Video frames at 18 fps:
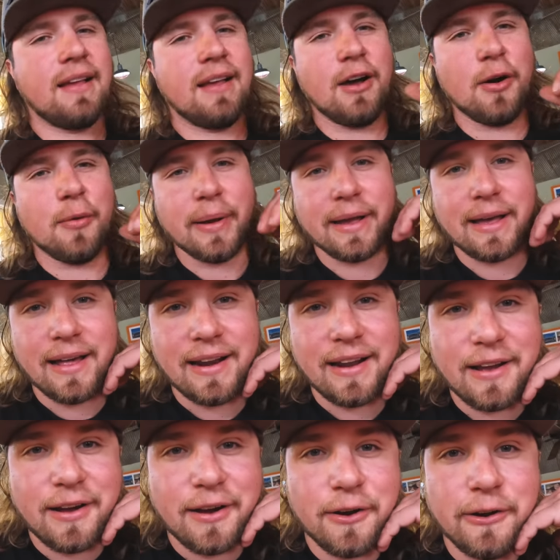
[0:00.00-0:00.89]
Oh my god,
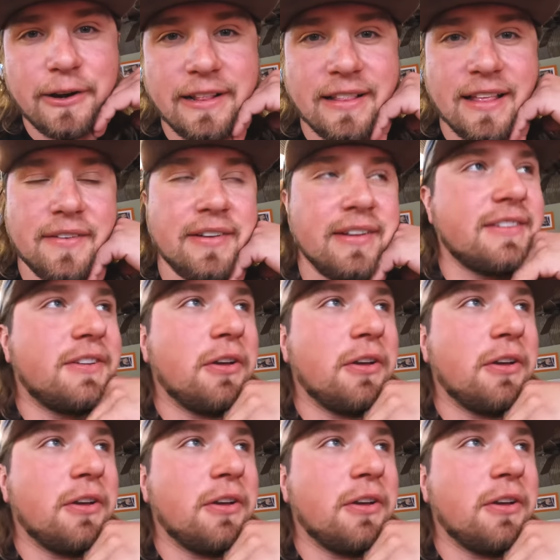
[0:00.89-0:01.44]
I already love it.